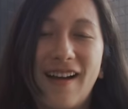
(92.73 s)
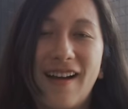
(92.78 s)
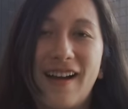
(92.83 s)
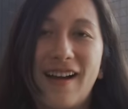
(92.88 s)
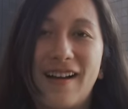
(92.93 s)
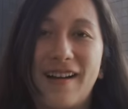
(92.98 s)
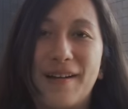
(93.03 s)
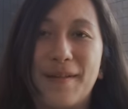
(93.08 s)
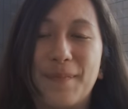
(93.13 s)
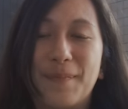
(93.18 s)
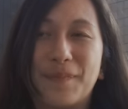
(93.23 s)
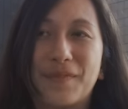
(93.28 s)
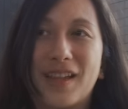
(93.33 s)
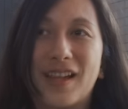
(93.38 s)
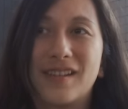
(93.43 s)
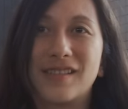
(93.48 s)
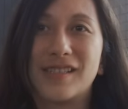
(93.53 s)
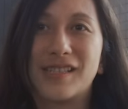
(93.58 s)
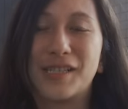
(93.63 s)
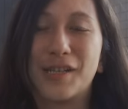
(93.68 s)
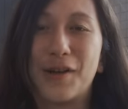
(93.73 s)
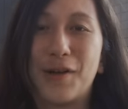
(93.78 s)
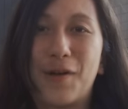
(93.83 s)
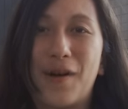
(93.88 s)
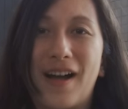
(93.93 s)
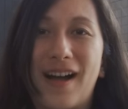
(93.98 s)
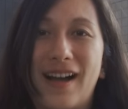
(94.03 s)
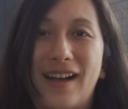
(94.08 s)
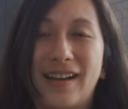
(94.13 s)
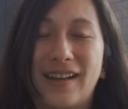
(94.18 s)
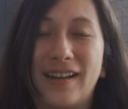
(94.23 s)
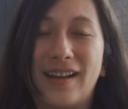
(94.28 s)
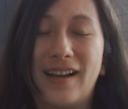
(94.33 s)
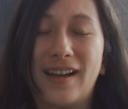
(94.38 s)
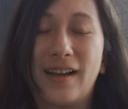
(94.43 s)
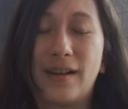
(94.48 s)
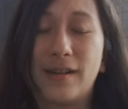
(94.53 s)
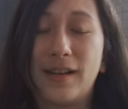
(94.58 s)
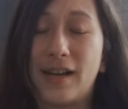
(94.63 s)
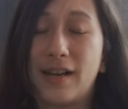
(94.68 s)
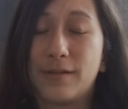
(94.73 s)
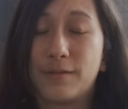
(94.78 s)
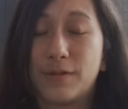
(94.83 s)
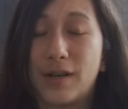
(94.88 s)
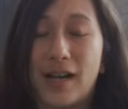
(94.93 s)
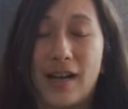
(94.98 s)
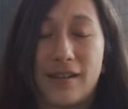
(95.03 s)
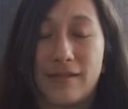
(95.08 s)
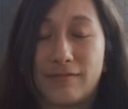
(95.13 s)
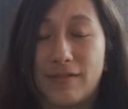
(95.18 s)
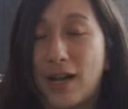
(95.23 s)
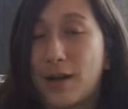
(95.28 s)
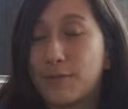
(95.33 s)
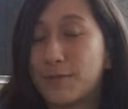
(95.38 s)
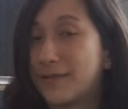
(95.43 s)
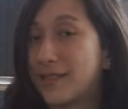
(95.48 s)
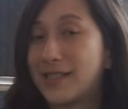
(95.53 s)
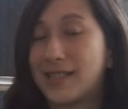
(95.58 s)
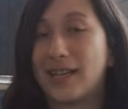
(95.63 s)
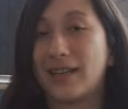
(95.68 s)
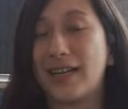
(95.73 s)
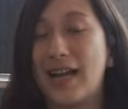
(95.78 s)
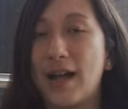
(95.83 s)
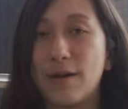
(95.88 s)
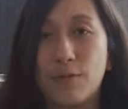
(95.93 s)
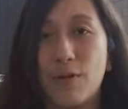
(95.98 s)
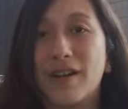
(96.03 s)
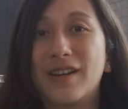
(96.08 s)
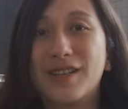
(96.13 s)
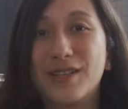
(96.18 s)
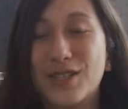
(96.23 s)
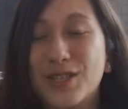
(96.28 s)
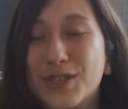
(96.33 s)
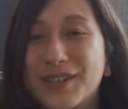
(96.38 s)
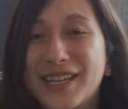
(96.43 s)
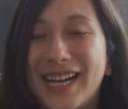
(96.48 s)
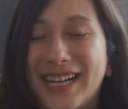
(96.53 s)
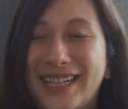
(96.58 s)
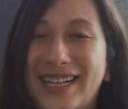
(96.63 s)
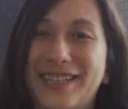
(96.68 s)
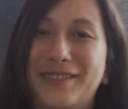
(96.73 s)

and so I was like, I want to do that.